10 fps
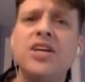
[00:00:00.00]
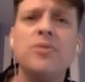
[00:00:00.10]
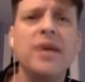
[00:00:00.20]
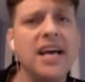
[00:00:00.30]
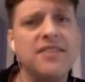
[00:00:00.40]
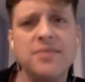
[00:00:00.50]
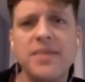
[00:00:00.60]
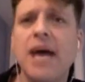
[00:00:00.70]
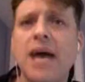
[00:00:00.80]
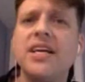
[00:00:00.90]
You might have
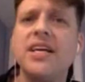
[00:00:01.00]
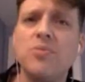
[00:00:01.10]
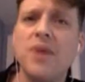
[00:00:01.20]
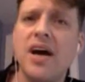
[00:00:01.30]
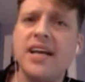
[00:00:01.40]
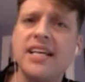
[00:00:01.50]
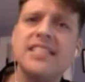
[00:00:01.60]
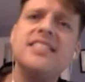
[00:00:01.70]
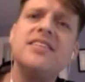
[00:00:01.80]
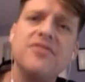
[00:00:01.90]
something happening in your body
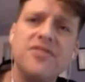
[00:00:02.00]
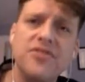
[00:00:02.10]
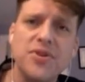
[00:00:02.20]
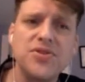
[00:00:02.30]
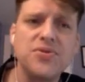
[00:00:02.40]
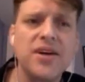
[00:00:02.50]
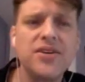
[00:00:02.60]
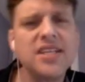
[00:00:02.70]
that's different from those around you.